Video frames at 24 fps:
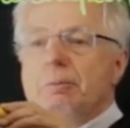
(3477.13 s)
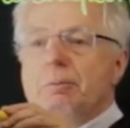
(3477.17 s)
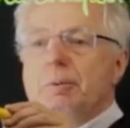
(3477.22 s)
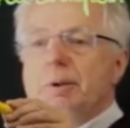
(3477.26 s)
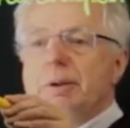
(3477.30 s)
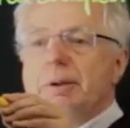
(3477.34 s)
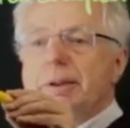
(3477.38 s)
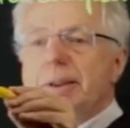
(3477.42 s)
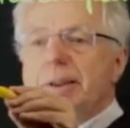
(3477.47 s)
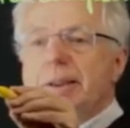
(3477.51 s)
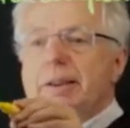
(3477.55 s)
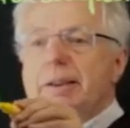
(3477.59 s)

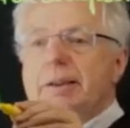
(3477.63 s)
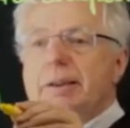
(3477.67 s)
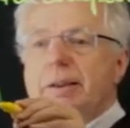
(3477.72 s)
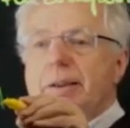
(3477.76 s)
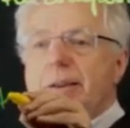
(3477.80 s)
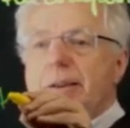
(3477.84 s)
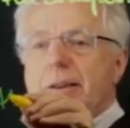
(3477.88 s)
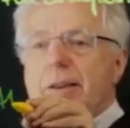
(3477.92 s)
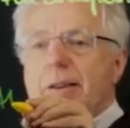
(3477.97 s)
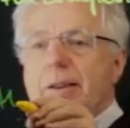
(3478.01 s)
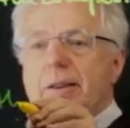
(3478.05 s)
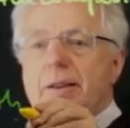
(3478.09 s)
we take,
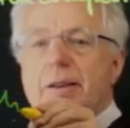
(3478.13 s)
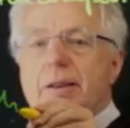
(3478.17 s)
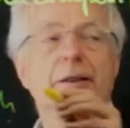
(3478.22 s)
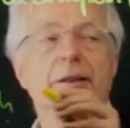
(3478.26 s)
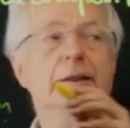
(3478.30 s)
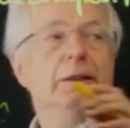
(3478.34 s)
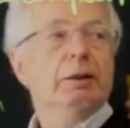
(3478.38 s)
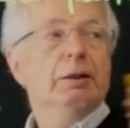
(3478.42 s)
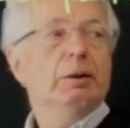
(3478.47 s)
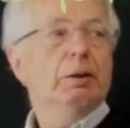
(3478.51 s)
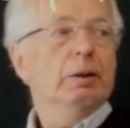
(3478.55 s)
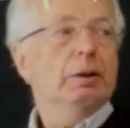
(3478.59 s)

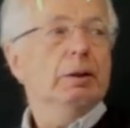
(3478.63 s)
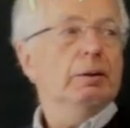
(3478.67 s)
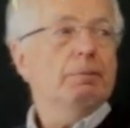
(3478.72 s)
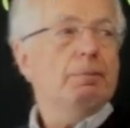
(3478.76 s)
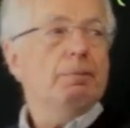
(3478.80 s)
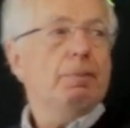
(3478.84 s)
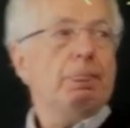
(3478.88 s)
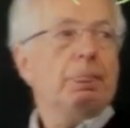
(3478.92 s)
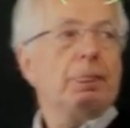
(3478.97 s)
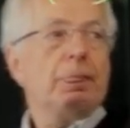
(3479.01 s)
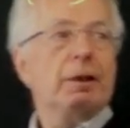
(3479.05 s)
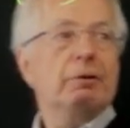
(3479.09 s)

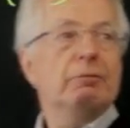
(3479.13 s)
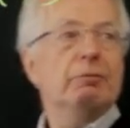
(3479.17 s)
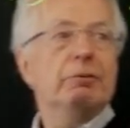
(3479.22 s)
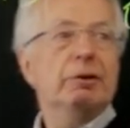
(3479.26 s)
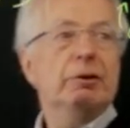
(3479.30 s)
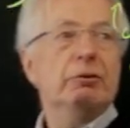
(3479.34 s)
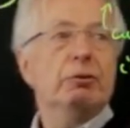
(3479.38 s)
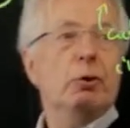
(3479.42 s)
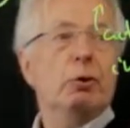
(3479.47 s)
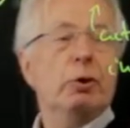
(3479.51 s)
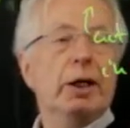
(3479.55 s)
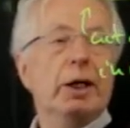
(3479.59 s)

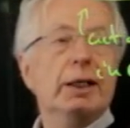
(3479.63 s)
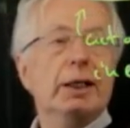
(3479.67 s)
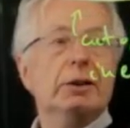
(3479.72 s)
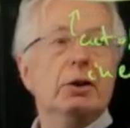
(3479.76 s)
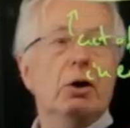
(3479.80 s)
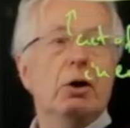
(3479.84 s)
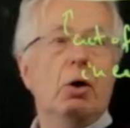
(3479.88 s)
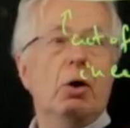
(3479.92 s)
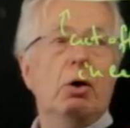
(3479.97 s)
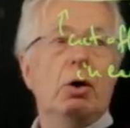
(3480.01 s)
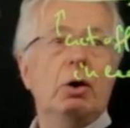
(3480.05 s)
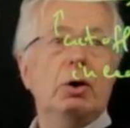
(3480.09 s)
we
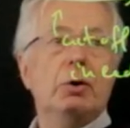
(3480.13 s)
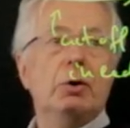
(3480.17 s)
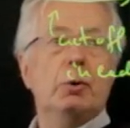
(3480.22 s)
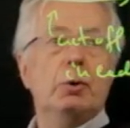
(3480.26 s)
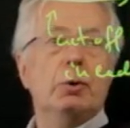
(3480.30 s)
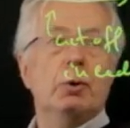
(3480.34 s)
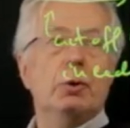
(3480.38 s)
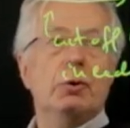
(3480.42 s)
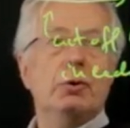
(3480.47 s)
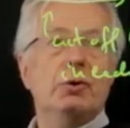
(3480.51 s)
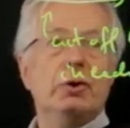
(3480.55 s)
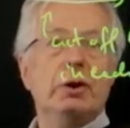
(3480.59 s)
forget all those